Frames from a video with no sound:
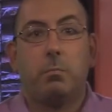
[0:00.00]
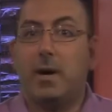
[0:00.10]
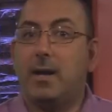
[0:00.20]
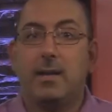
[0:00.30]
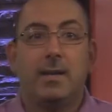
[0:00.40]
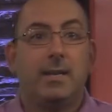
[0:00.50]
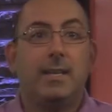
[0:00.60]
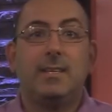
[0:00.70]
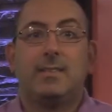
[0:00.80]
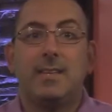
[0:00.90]
But
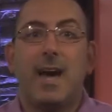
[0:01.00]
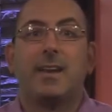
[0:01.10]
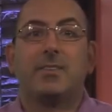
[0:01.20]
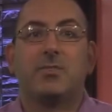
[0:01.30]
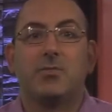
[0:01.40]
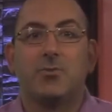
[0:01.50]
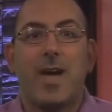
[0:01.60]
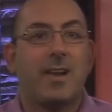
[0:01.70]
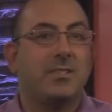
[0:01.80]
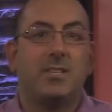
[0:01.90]
it's not a
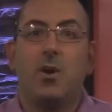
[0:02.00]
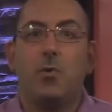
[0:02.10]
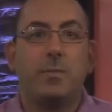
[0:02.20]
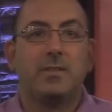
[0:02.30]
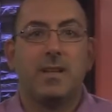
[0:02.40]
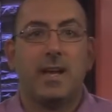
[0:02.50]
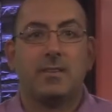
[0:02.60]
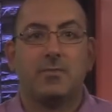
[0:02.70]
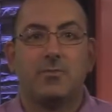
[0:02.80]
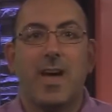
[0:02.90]
strategy. Hope is not
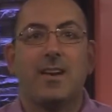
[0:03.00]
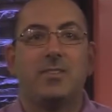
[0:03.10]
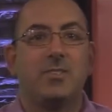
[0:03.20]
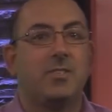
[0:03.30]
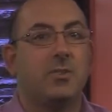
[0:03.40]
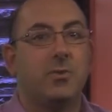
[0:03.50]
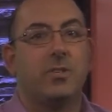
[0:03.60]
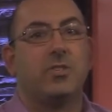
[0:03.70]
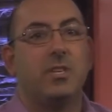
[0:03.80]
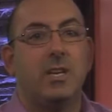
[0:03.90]
a strategy to
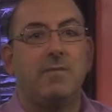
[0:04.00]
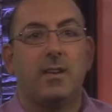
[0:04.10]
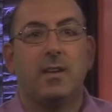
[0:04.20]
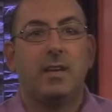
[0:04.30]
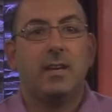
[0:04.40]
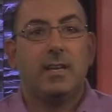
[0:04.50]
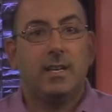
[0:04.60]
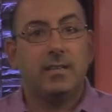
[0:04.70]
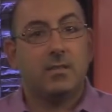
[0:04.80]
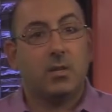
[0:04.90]
achieve it.
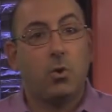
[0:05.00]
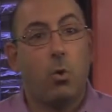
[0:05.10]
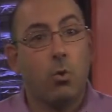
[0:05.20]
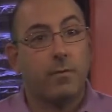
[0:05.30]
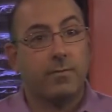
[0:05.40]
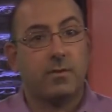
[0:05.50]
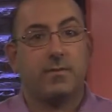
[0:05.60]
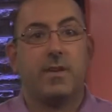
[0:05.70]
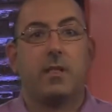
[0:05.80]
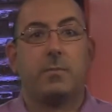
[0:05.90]
It is the core for
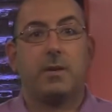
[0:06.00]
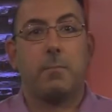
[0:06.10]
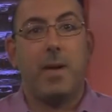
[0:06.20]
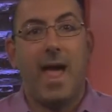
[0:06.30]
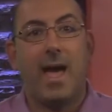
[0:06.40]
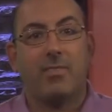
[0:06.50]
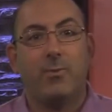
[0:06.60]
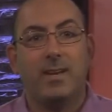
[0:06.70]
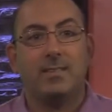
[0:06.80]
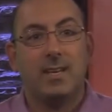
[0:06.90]
developing
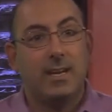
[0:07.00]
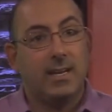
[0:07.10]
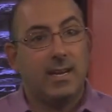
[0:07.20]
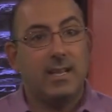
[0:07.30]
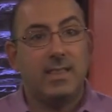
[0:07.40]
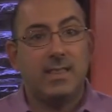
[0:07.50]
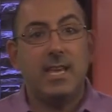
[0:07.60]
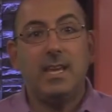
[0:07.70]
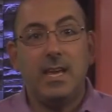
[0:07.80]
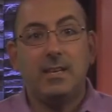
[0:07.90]
pathways and
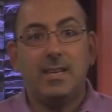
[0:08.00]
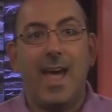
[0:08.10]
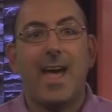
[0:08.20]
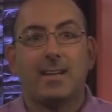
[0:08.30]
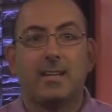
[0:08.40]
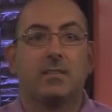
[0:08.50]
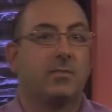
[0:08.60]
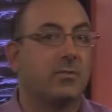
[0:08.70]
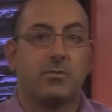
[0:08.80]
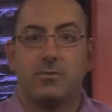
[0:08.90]
thinking
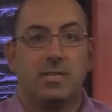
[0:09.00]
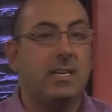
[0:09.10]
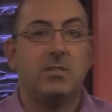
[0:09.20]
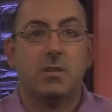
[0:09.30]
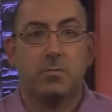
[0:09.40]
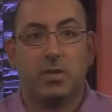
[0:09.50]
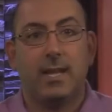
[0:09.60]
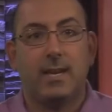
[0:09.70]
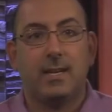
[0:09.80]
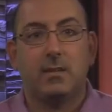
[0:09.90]
tactics or strategic
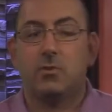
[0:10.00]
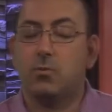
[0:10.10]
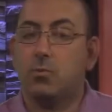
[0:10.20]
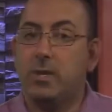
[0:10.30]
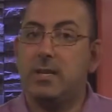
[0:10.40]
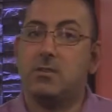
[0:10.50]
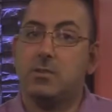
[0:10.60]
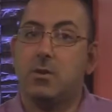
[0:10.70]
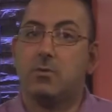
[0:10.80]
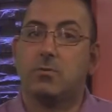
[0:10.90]
planning to
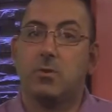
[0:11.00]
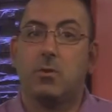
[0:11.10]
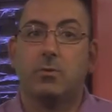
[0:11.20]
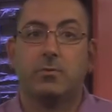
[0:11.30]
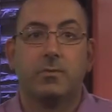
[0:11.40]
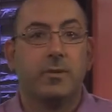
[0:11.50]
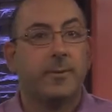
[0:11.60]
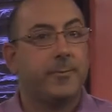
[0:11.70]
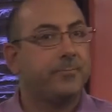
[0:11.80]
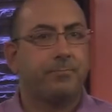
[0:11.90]
reach those goals.
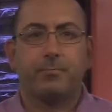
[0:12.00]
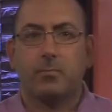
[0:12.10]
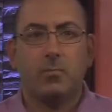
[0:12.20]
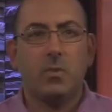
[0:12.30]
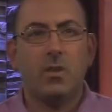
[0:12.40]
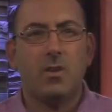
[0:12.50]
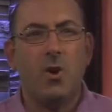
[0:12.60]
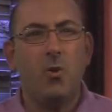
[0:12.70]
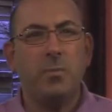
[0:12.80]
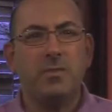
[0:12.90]

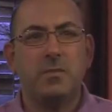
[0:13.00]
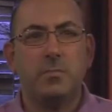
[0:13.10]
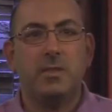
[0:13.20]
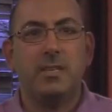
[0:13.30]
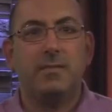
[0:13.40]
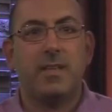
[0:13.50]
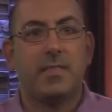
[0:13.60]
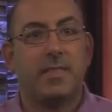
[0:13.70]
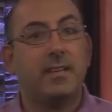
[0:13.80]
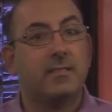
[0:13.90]
Hope is the belief
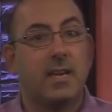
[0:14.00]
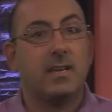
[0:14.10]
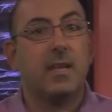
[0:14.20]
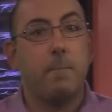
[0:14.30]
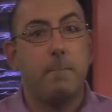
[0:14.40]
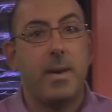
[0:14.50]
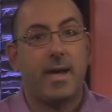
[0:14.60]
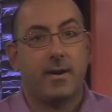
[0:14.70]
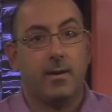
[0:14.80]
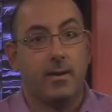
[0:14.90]
that things can get
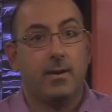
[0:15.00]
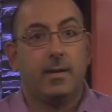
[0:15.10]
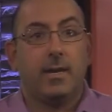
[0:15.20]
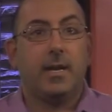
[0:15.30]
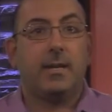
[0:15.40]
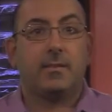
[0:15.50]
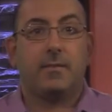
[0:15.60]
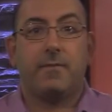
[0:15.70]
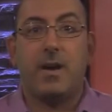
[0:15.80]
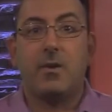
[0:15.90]
better, and it's
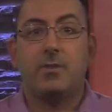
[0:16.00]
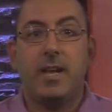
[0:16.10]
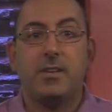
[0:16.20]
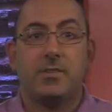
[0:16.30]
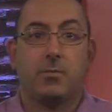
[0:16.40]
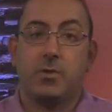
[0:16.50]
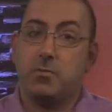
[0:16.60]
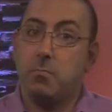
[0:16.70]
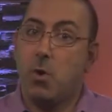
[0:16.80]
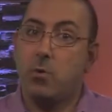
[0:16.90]
the foundation
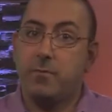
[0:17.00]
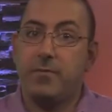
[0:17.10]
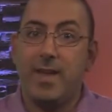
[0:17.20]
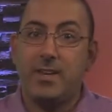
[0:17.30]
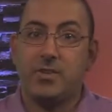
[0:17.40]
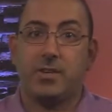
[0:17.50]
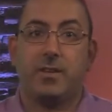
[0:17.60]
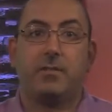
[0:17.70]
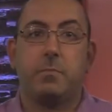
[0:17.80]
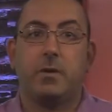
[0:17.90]
which motivation
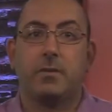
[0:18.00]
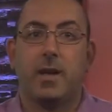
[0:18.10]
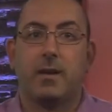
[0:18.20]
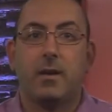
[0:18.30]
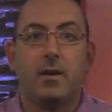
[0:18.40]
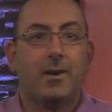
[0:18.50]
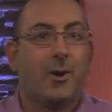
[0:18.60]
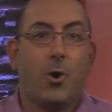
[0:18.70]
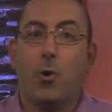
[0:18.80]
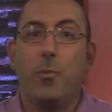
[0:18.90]
is built on.
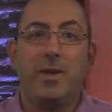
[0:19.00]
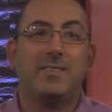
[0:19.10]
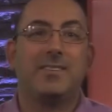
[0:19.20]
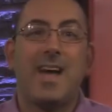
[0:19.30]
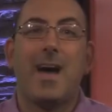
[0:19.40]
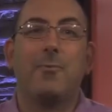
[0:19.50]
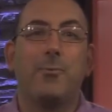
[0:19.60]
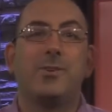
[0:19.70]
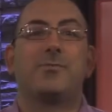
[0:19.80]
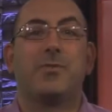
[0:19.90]
Hope is not
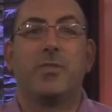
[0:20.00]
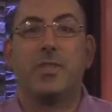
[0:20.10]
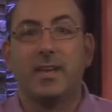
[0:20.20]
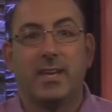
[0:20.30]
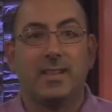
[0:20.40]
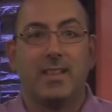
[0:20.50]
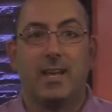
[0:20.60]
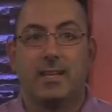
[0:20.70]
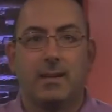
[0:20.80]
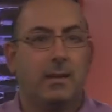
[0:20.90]
wishful thinking
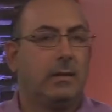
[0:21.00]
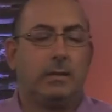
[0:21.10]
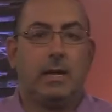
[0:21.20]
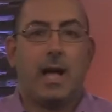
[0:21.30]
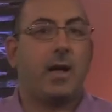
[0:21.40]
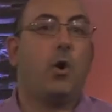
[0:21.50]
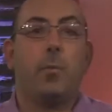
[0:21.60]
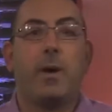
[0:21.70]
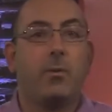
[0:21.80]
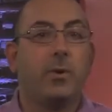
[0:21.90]
like, I
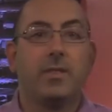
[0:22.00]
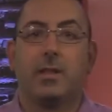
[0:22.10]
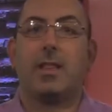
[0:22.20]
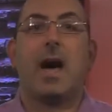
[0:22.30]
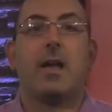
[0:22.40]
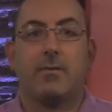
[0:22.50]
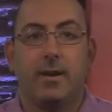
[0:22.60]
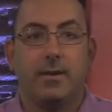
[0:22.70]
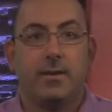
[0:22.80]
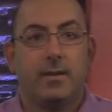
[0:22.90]
hope I win the
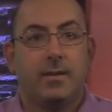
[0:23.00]
lottery.